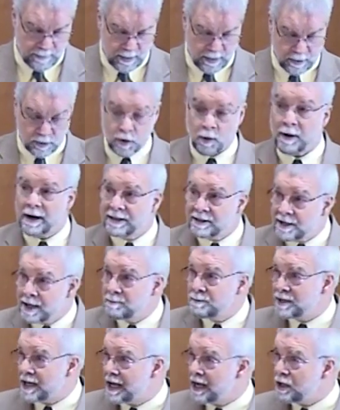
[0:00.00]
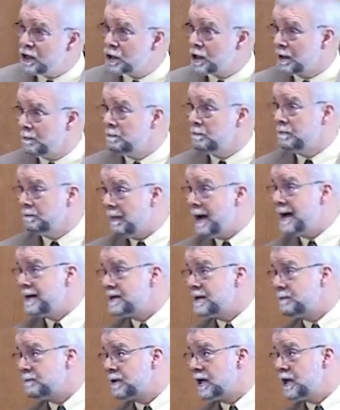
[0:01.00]
So our temptation, my
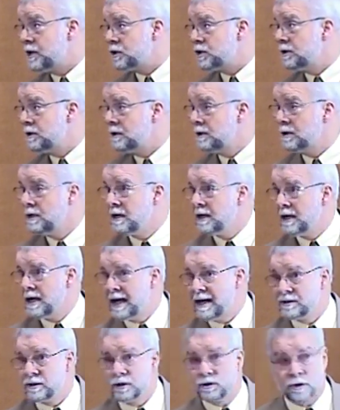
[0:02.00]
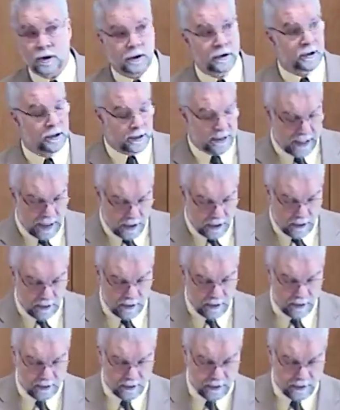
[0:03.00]
temptation as a church leader,